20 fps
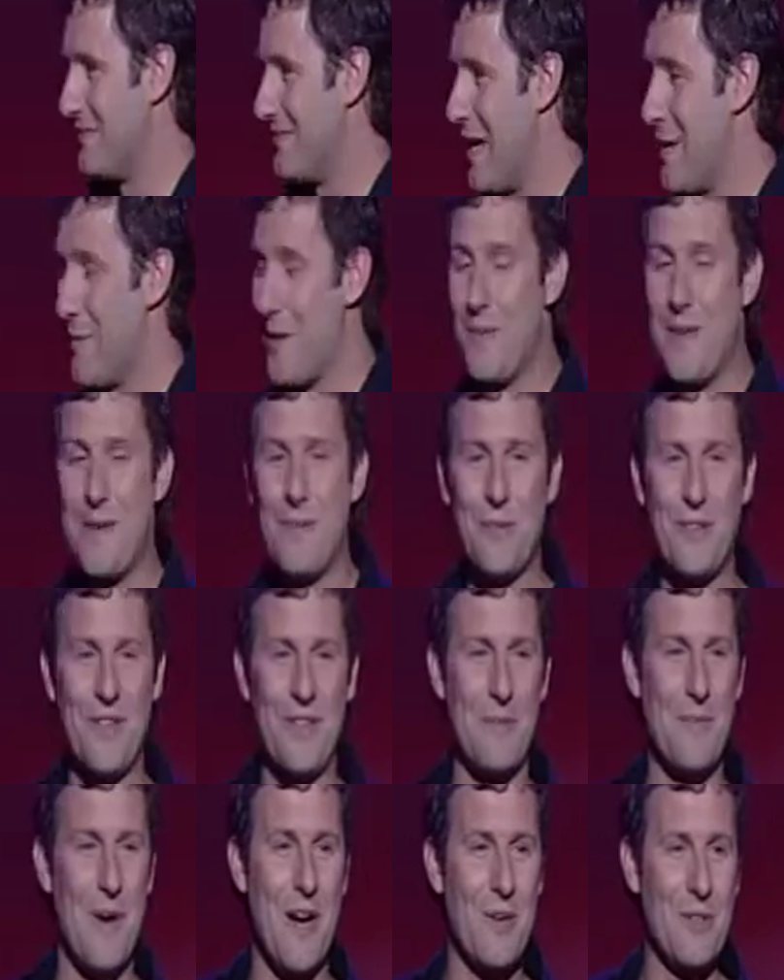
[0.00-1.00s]
How many people
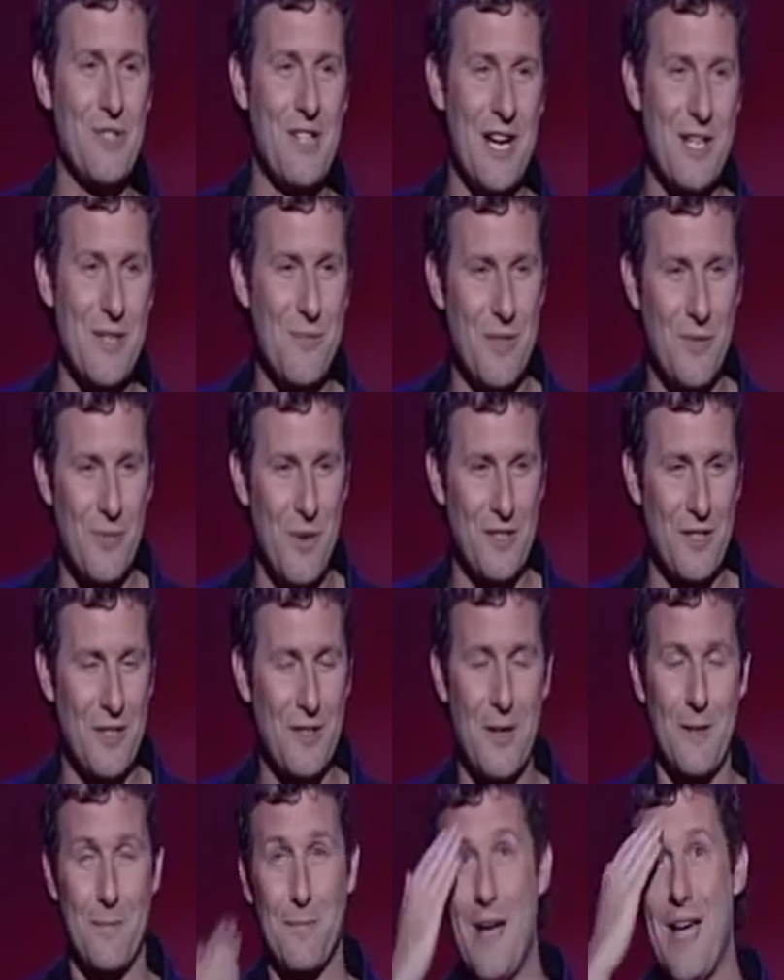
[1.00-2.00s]
think Michael Jackson was watching
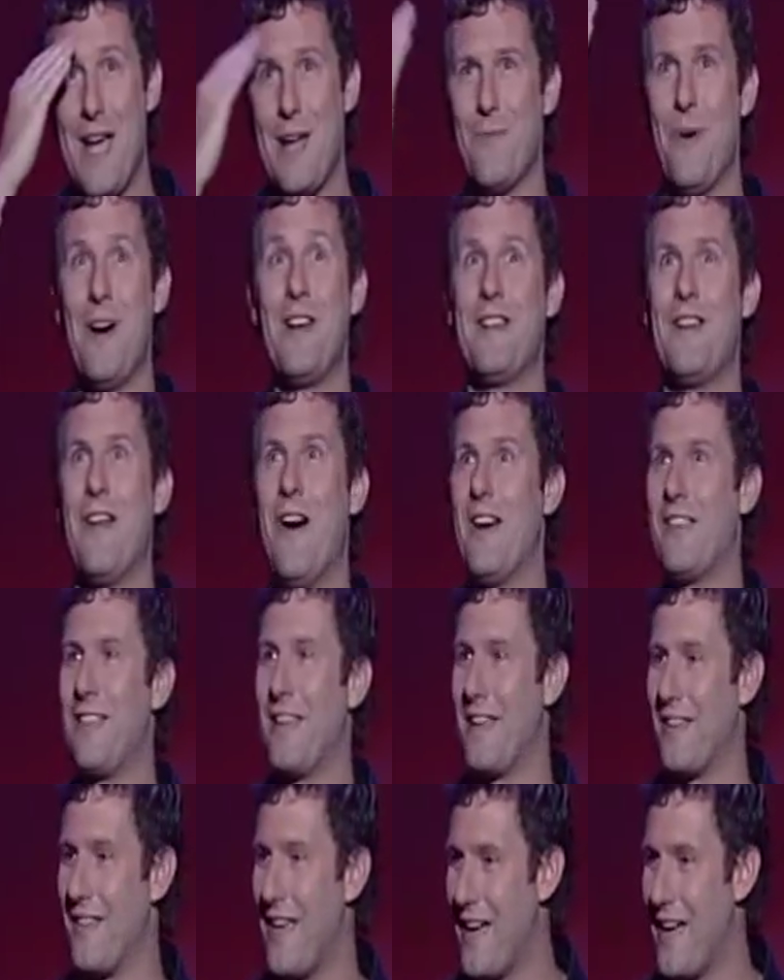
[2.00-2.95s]
going, man, why didn't I think of